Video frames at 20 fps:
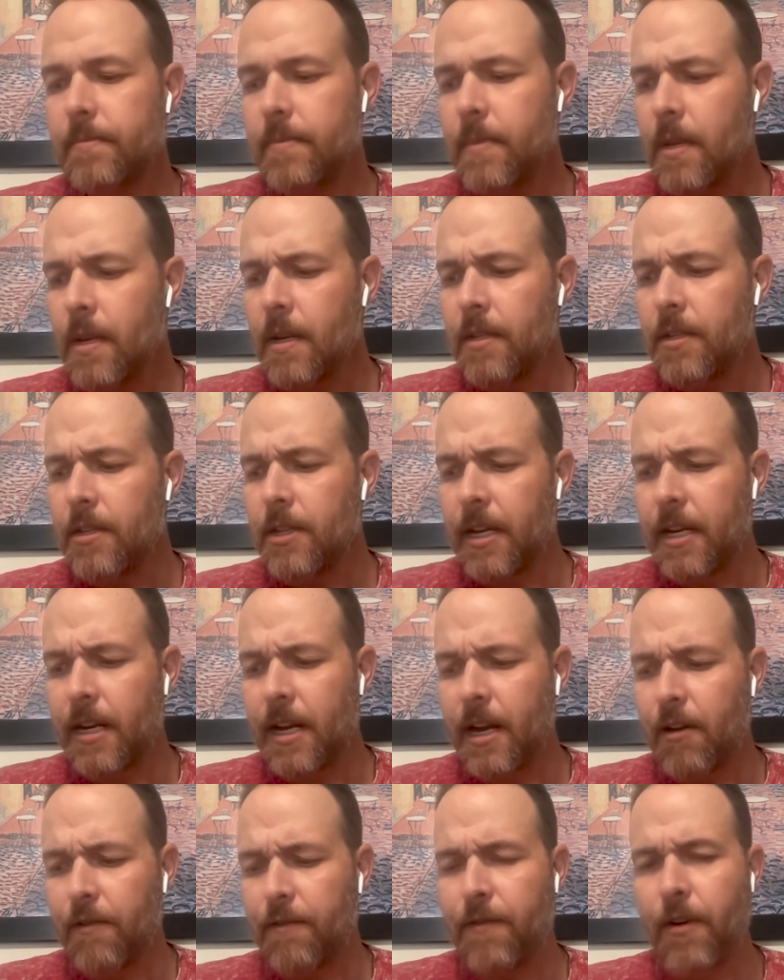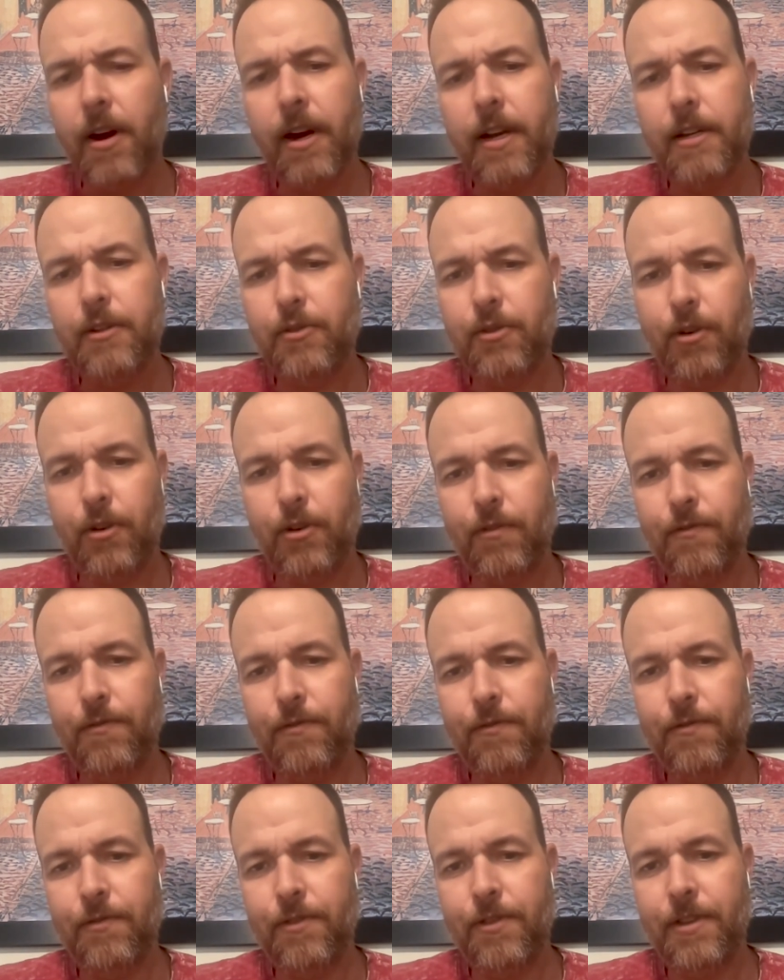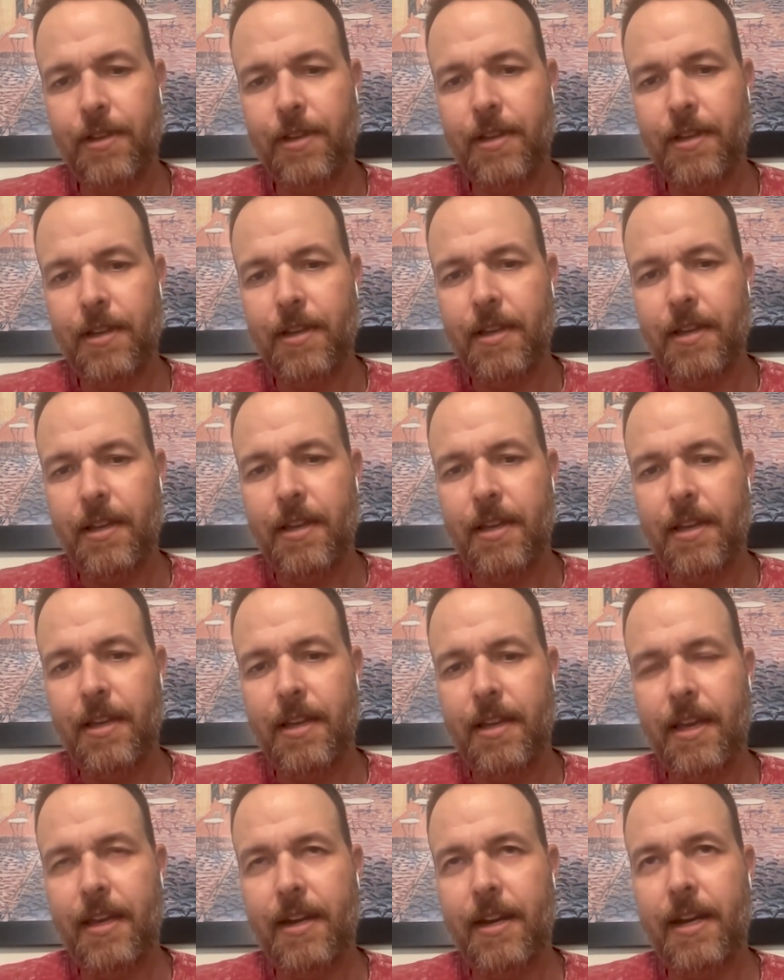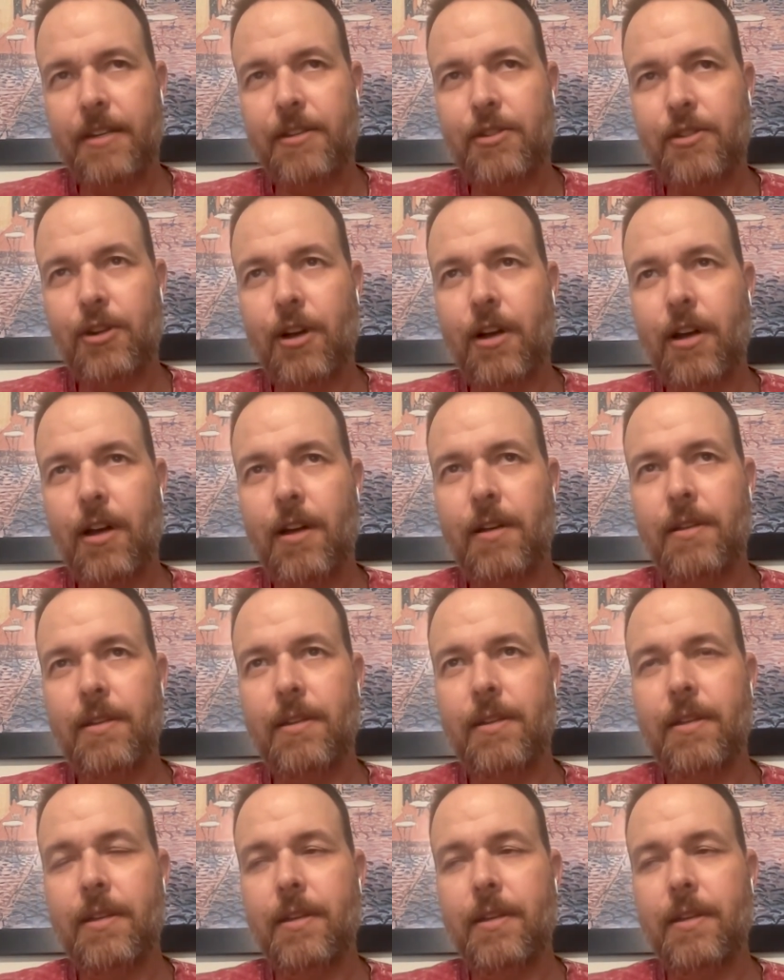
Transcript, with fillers: and seeing how far I drove. And I saw